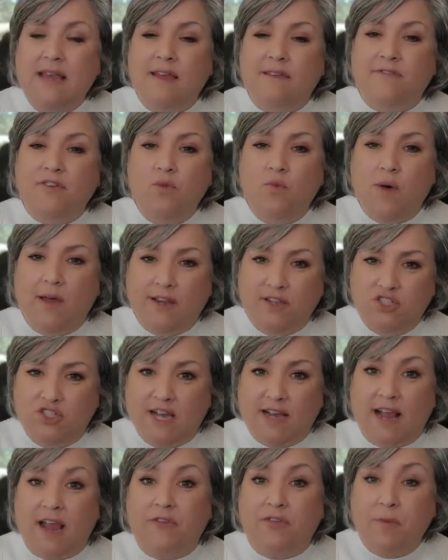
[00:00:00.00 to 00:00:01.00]
If you want to
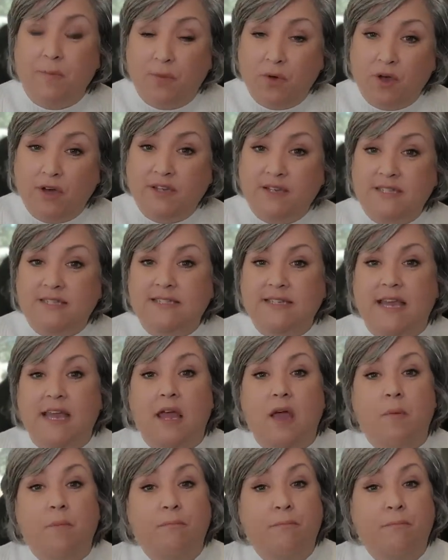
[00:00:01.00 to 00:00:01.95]
check out the book to see